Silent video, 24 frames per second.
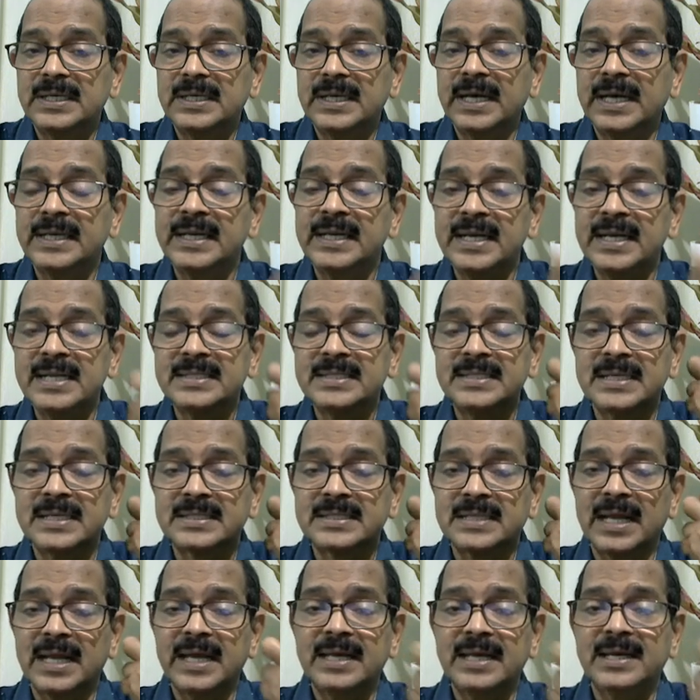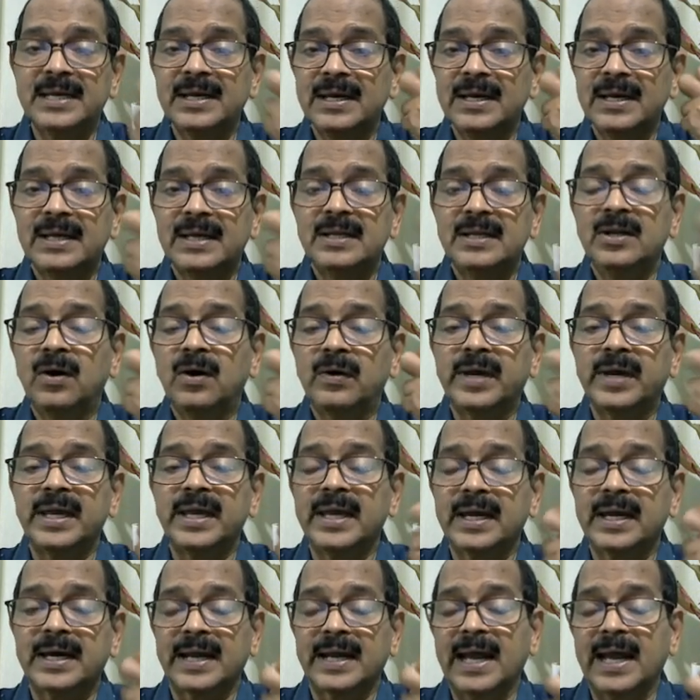and it is just like knocking
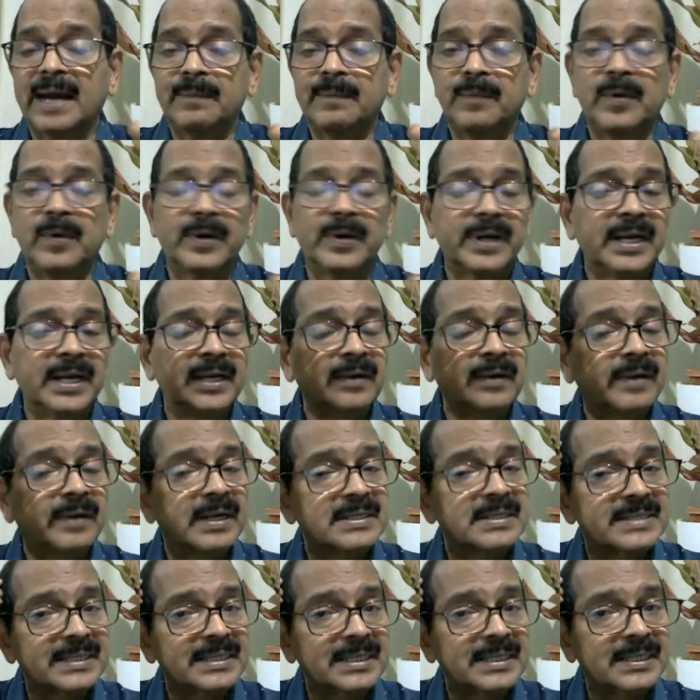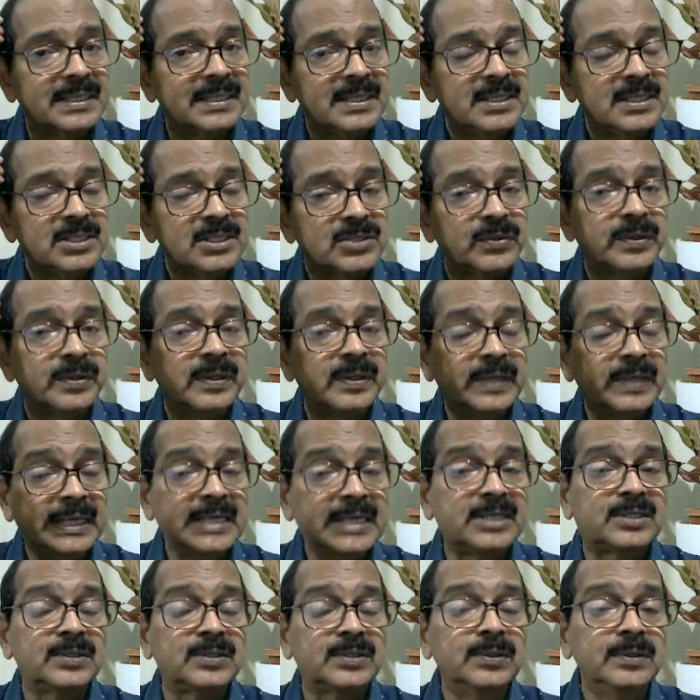a crackpot, and you can see. So you
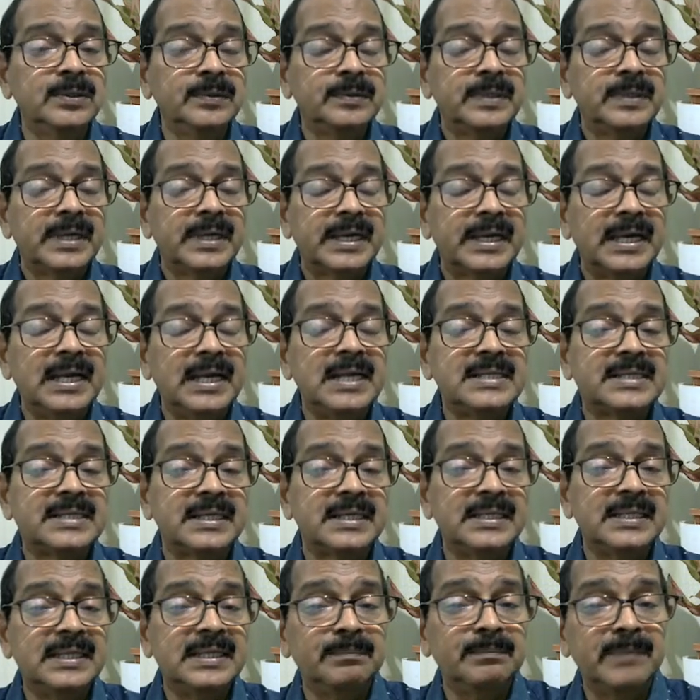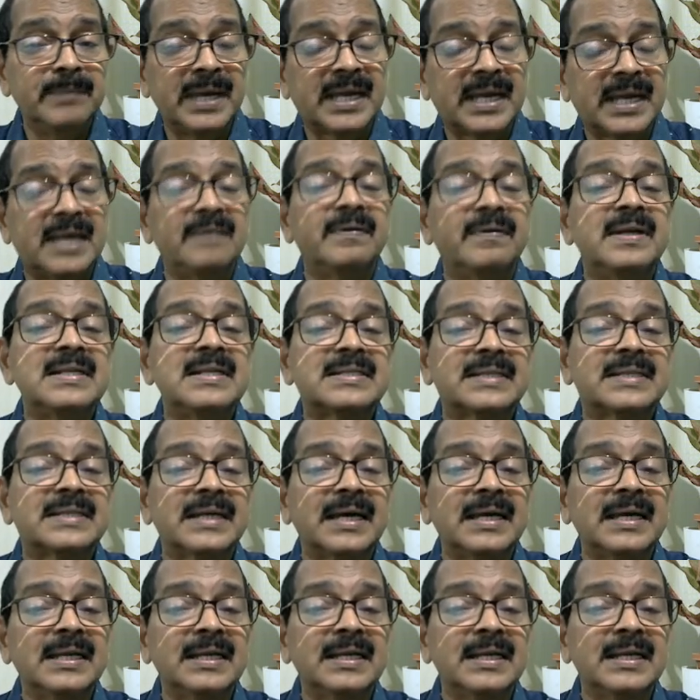need to elicit the McEwen
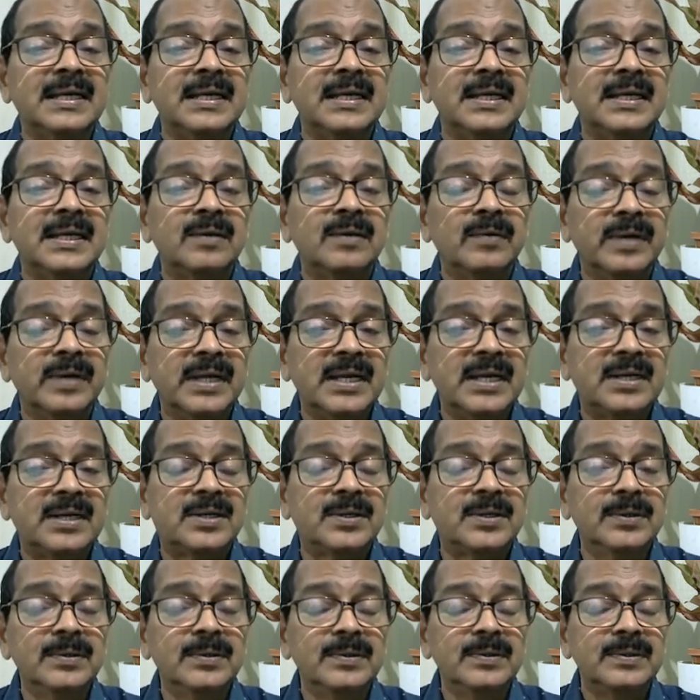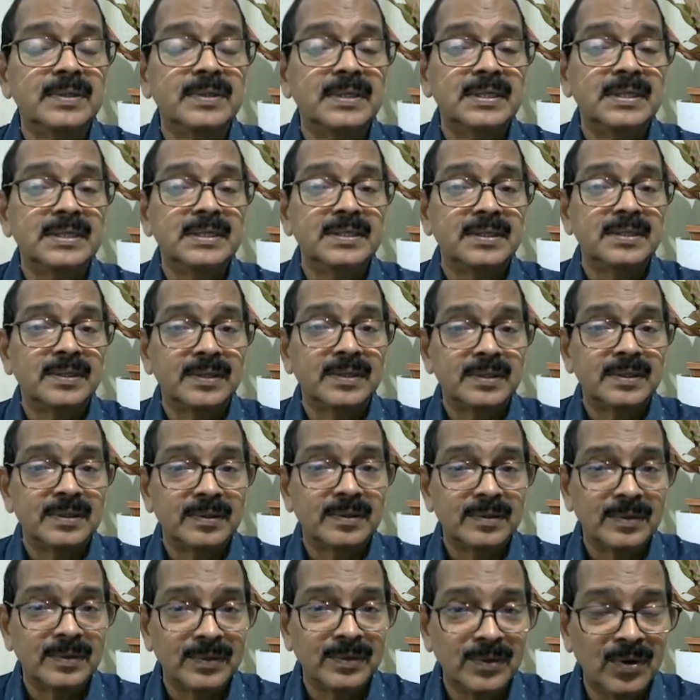sign. You need to
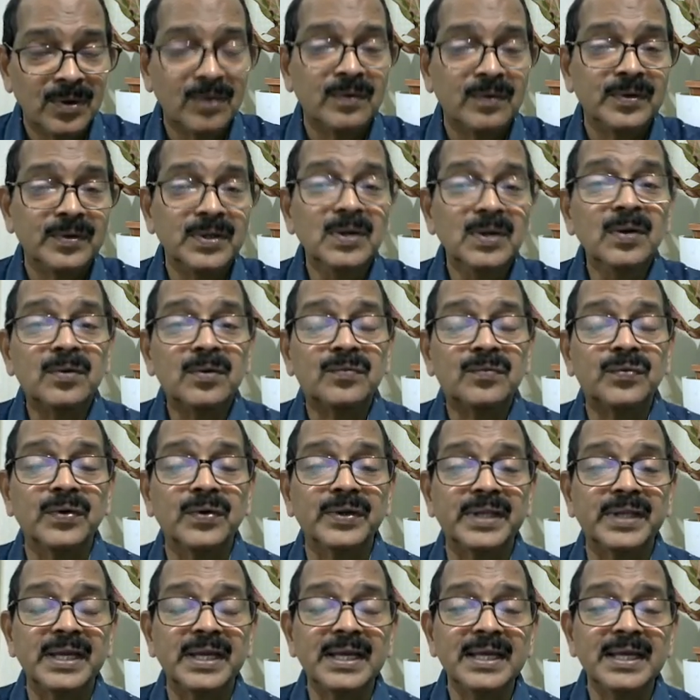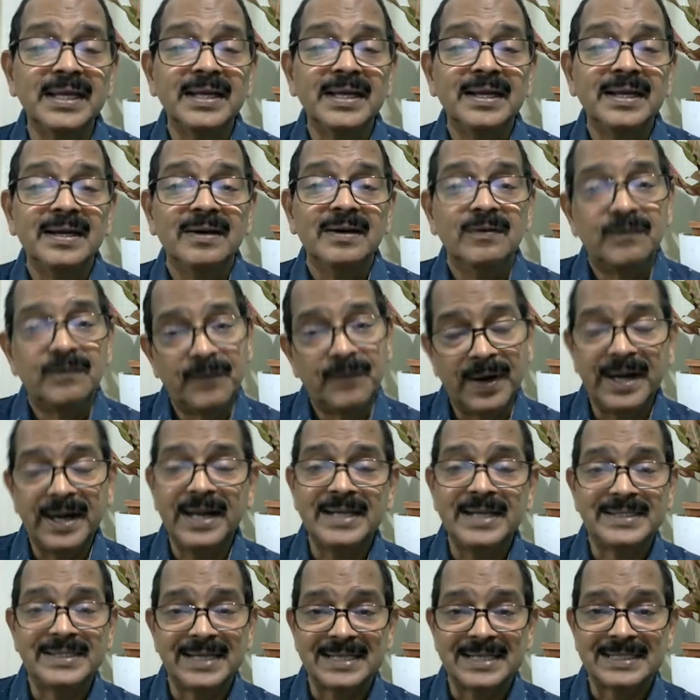go look for the
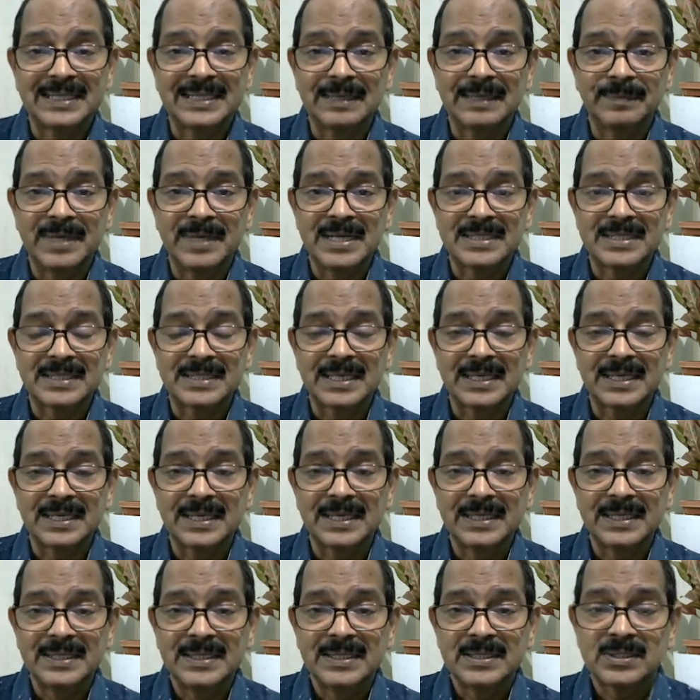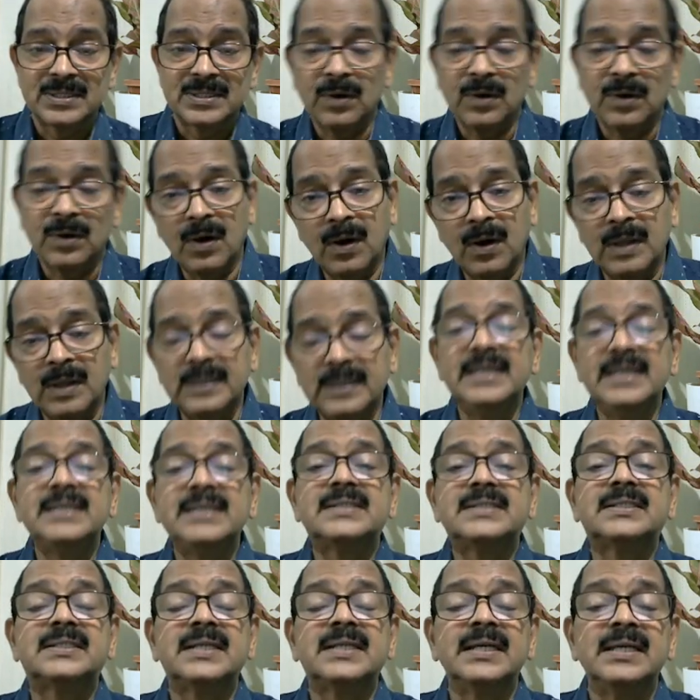fundus examination. So all
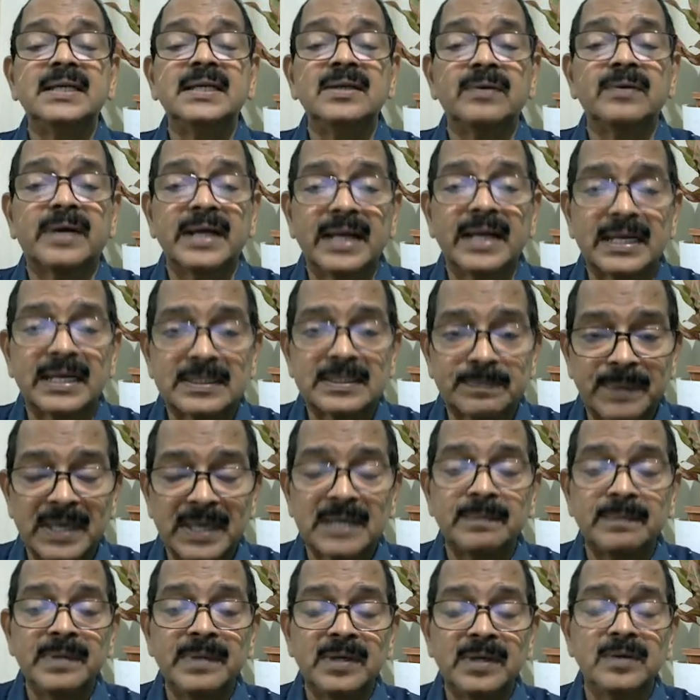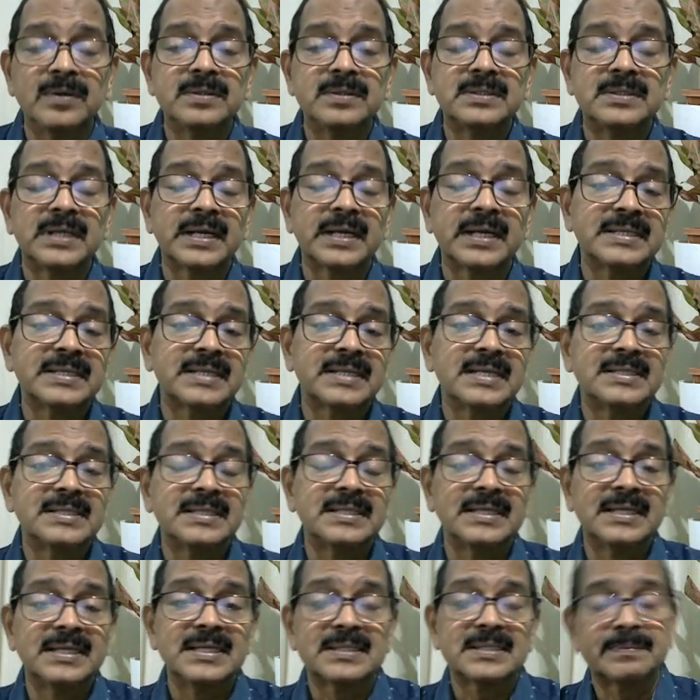these things you can expect because the raised
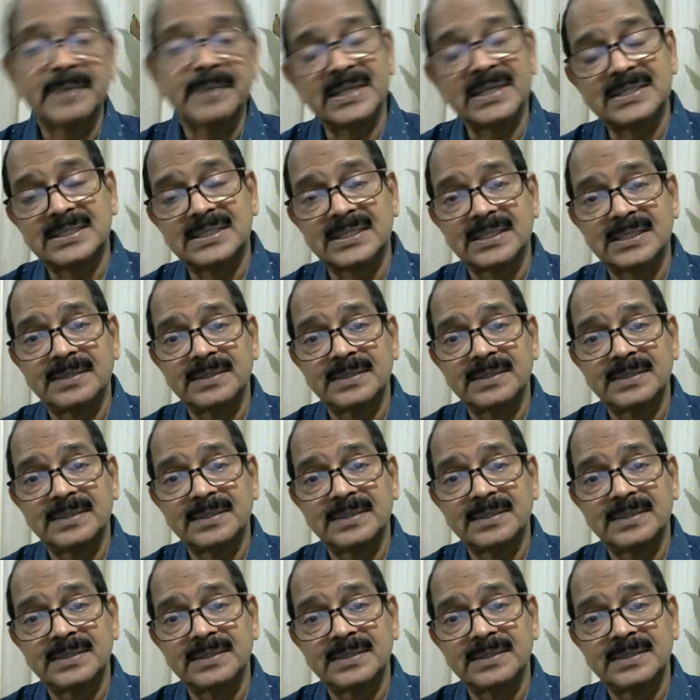ICT is much.